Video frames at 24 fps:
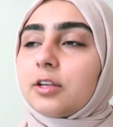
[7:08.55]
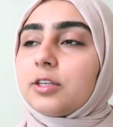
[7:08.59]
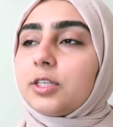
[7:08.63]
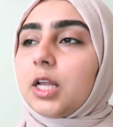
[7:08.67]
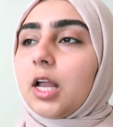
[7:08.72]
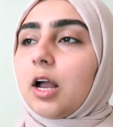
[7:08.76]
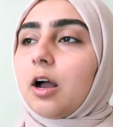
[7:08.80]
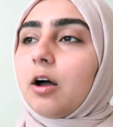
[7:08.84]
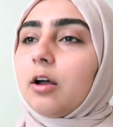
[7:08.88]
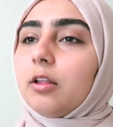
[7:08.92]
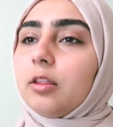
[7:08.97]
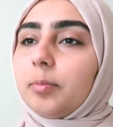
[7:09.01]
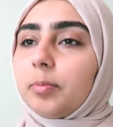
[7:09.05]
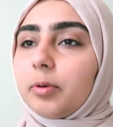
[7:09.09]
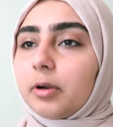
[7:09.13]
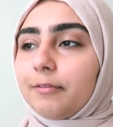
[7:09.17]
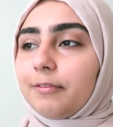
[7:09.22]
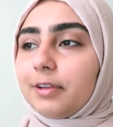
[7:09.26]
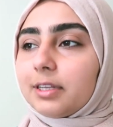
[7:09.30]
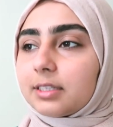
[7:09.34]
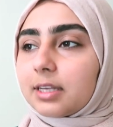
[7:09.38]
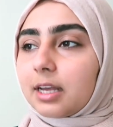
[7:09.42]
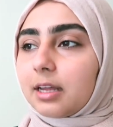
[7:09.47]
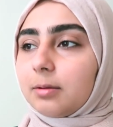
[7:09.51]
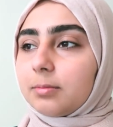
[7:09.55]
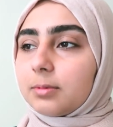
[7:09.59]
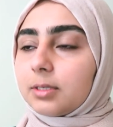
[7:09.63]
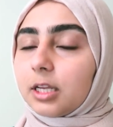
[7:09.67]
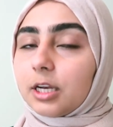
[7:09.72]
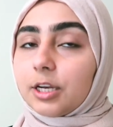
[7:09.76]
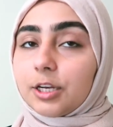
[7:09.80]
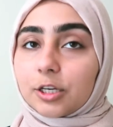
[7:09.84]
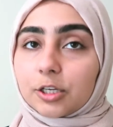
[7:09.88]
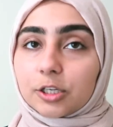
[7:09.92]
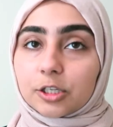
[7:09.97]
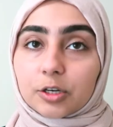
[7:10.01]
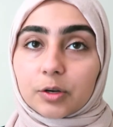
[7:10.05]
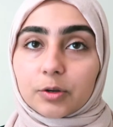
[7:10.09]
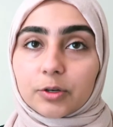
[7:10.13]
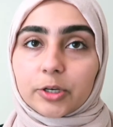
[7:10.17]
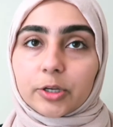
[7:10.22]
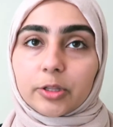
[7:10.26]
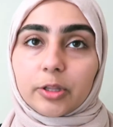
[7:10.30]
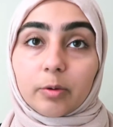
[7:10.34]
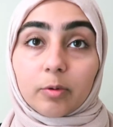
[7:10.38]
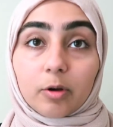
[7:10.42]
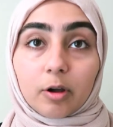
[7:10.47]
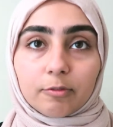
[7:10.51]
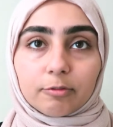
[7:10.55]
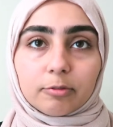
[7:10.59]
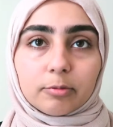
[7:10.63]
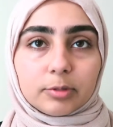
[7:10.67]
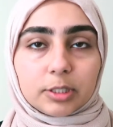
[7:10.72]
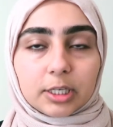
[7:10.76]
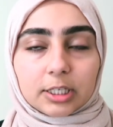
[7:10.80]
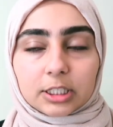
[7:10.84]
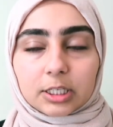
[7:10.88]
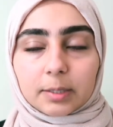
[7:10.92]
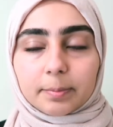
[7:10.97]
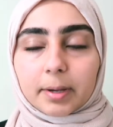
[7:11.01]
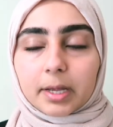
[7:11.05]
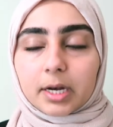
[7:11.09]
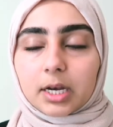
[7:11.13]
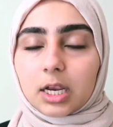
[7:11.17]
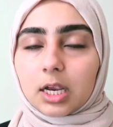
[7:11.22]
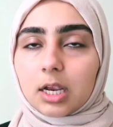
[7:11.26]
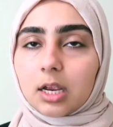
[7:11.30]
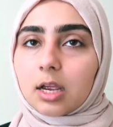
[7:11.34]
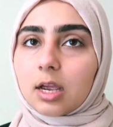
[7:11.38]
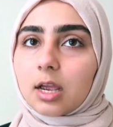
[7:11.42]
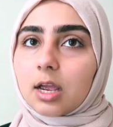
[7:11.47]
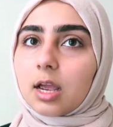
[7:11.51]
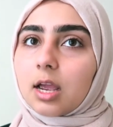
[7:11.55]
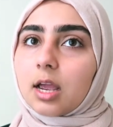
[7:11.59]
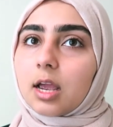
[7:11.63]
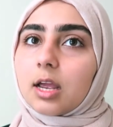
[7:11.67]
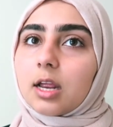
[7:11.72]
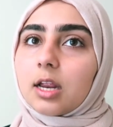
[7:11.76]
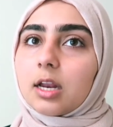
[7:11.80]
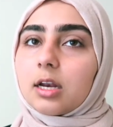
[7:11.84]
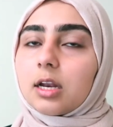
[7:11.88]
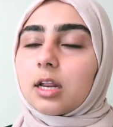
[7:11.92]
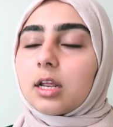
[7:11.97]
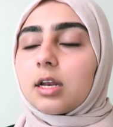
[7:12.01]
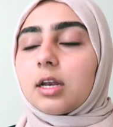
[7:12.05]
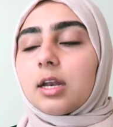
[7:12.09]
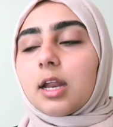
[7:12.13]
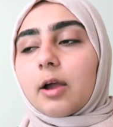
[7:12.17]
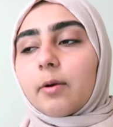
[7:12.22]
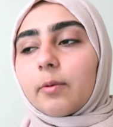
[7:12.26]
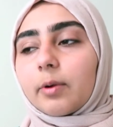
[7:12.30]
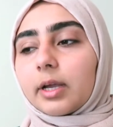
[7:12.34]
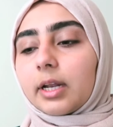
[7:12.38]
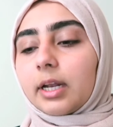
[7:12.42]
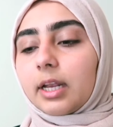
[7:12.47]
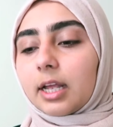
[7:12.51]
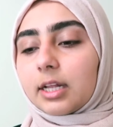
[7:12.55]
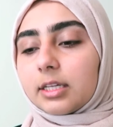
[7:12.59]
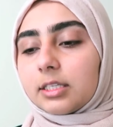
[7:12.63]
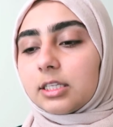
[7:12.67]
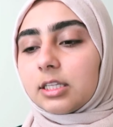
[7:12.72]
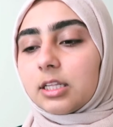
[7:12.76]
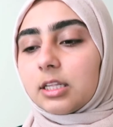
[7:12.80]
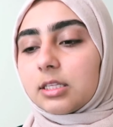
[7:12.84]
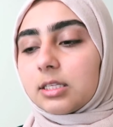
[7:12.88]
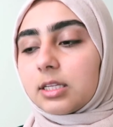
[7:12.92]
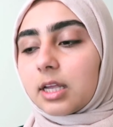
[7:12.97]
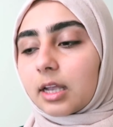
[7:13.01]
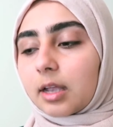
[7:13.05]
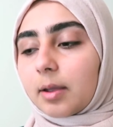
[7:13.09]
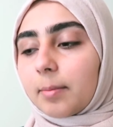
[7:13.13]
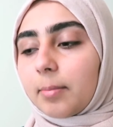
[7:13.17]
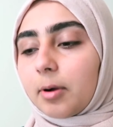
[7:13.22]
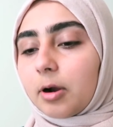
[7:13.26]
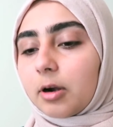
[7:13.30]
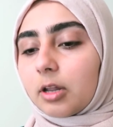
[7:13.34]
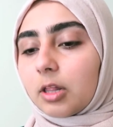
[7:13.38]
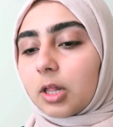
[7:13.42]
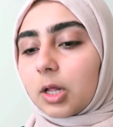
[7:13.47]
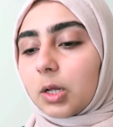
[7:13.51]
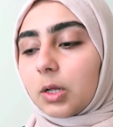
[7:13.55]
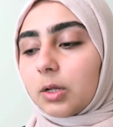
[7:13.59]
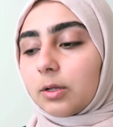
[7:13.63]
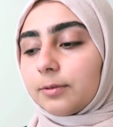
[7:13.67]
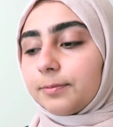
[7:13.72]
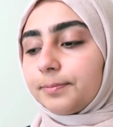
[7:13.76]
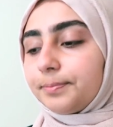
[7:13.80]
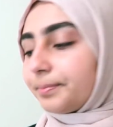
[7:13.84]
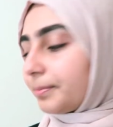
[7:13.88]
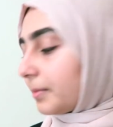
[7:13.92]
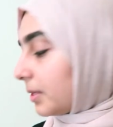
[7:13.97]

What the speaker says: So yeah, all the previous items that I just showed you, they were all from JCPenney. And now we're gonna get to the second part of the haul.